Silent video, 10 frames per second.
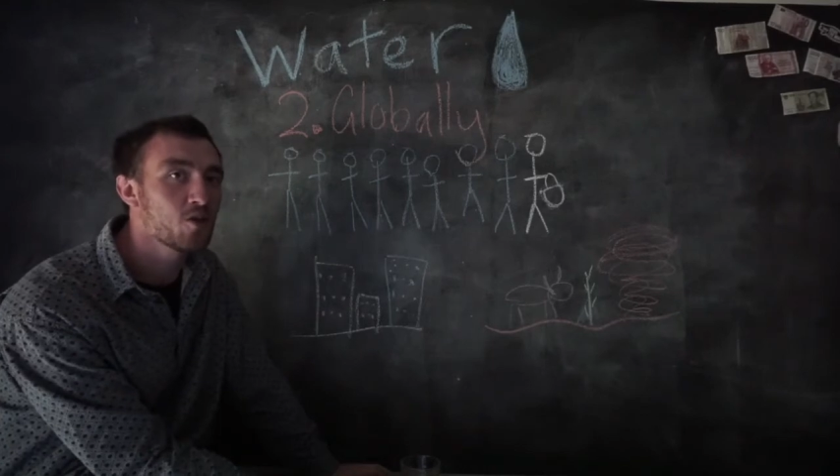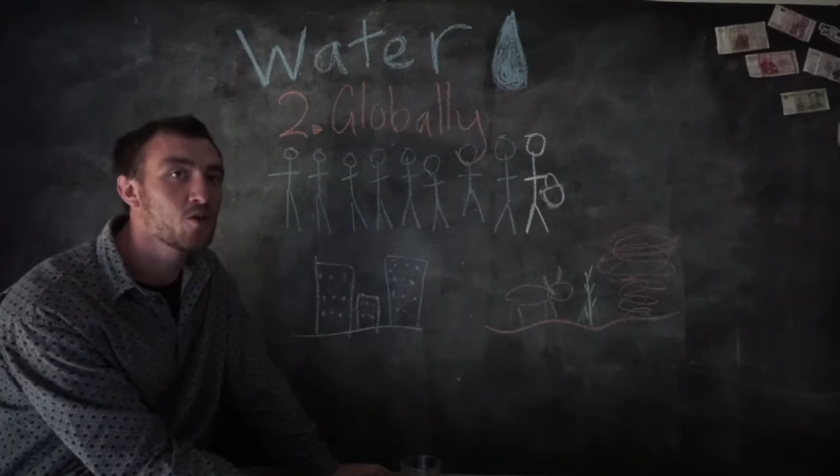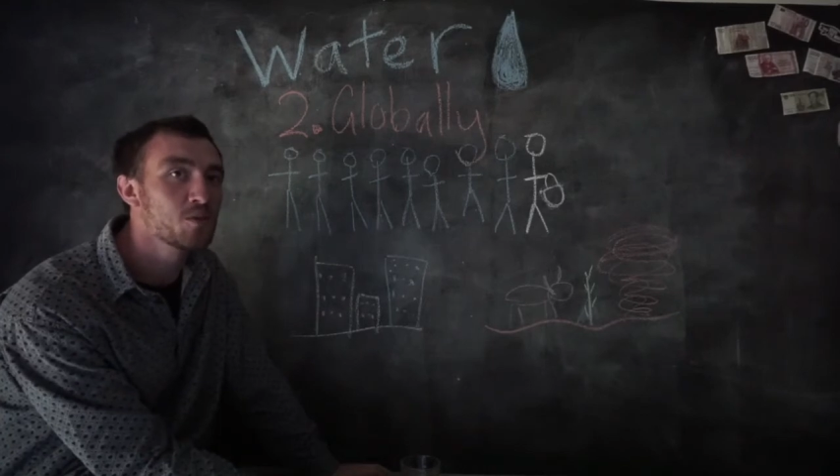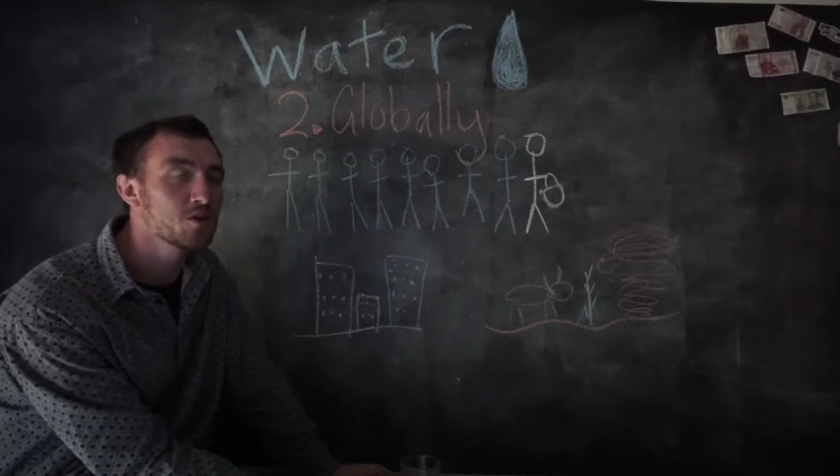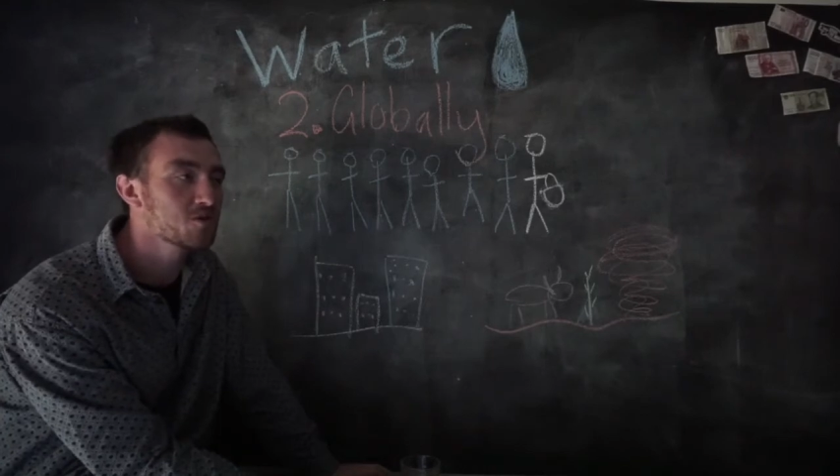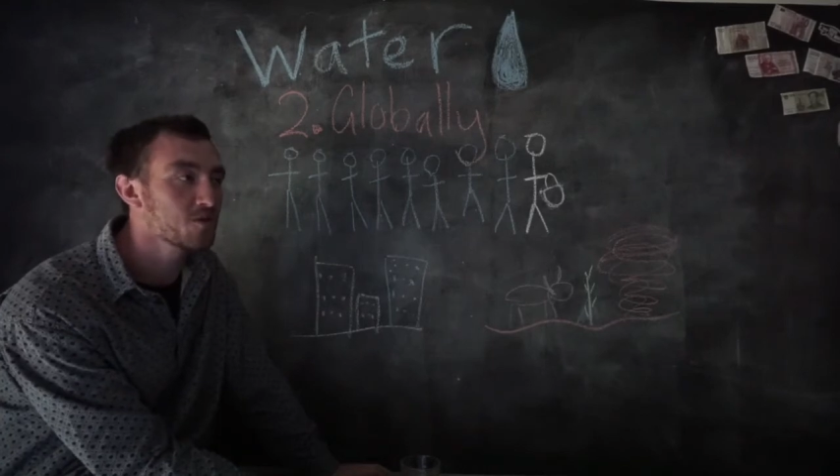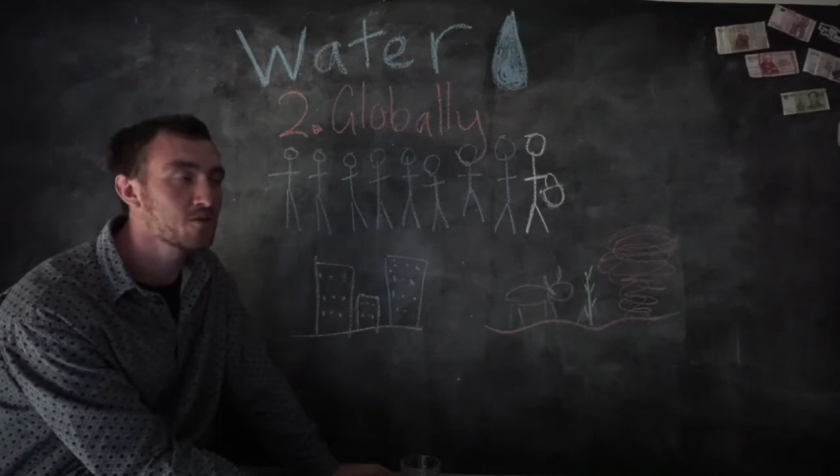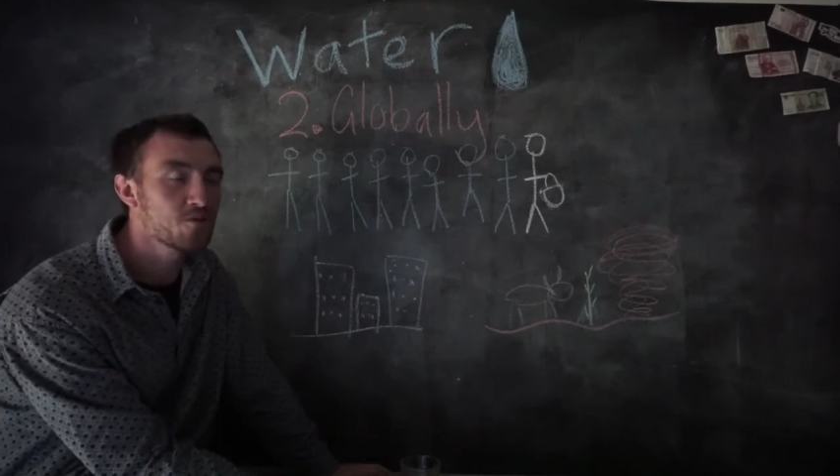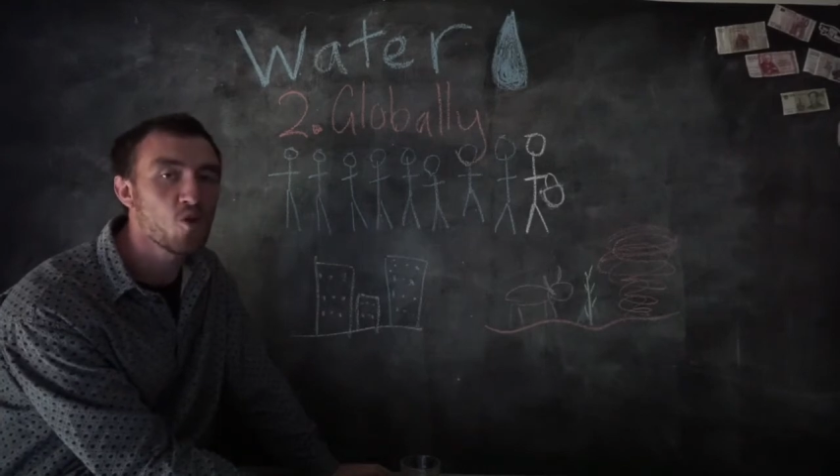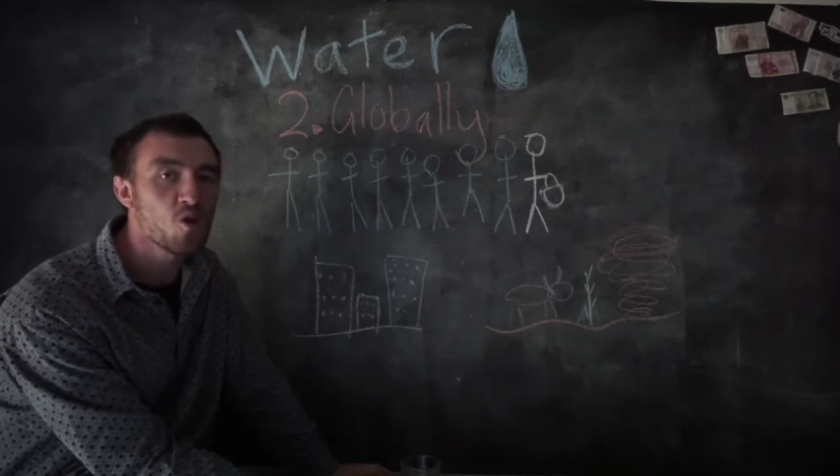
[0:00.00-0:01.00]
almost
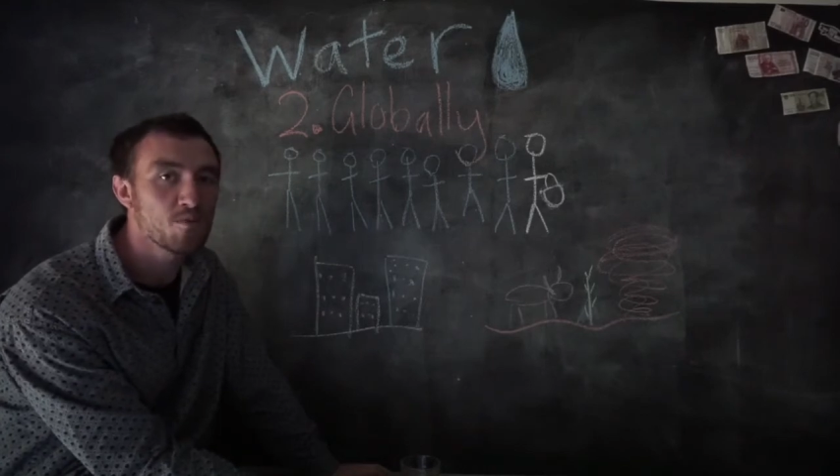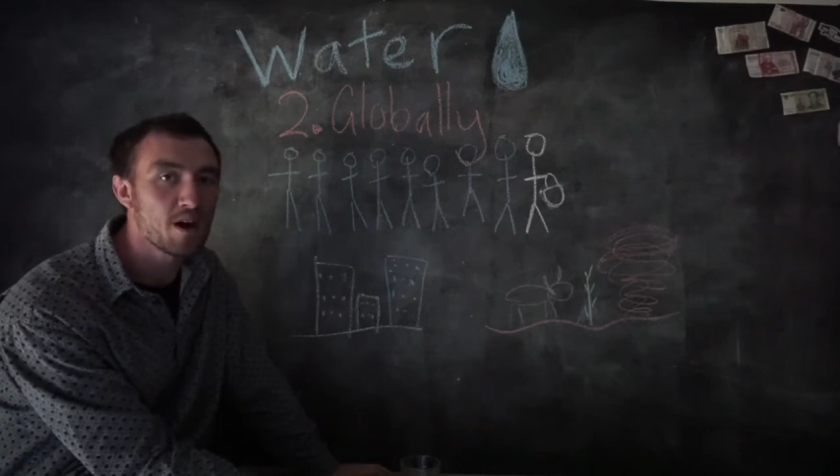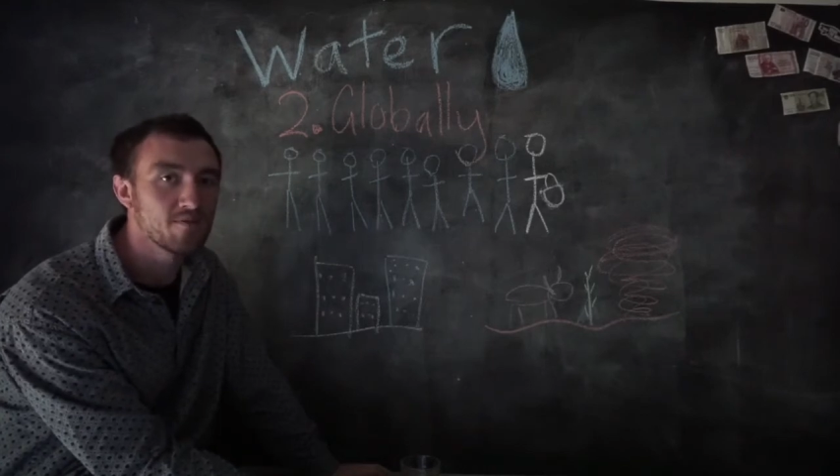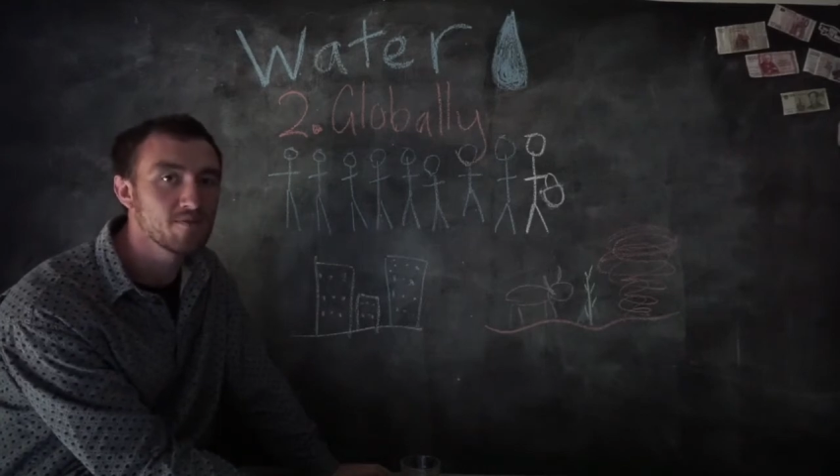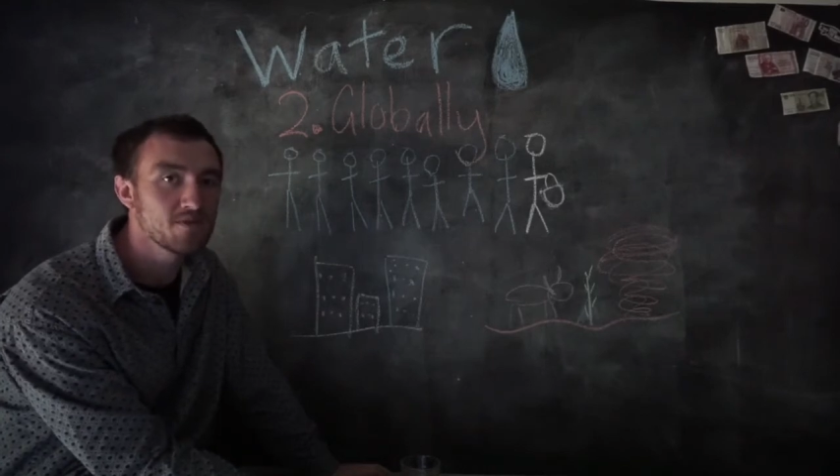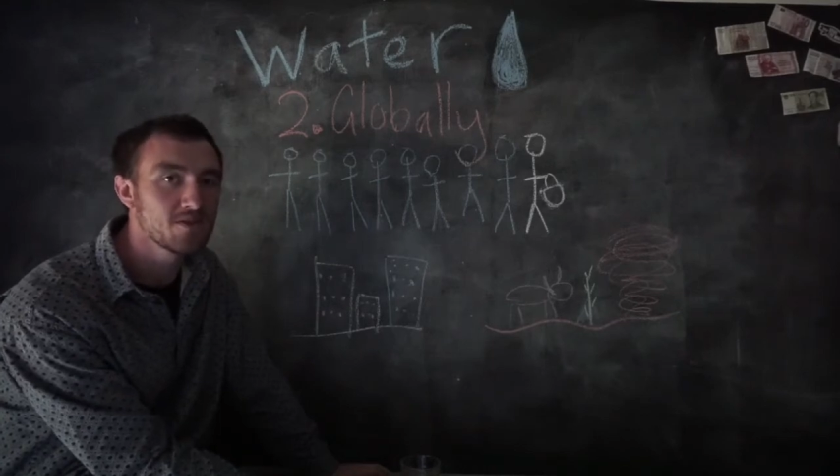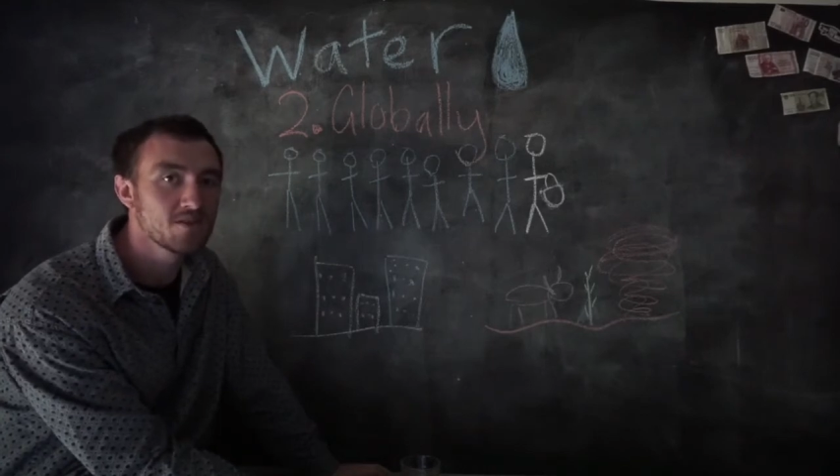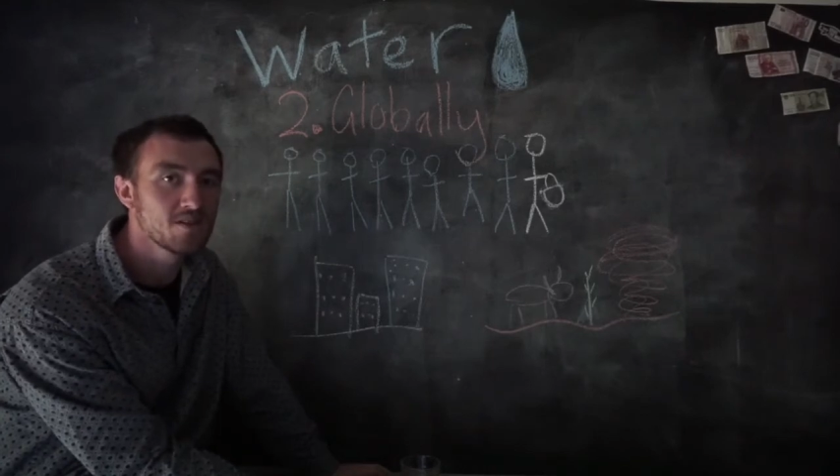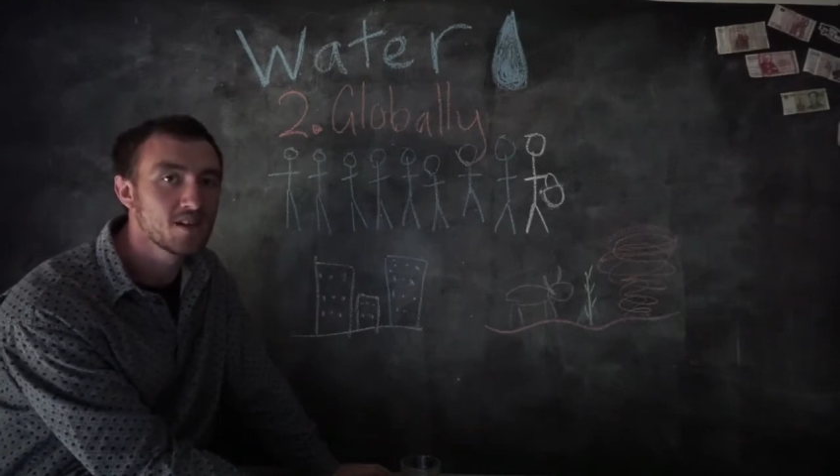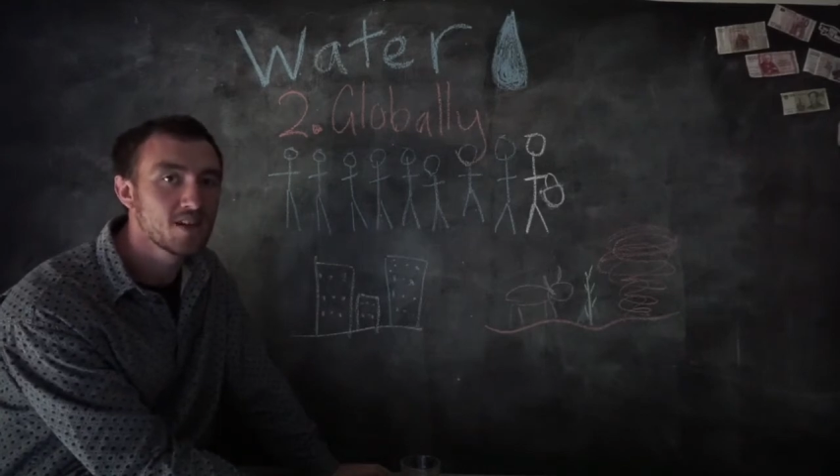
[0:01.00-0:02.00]
4 months.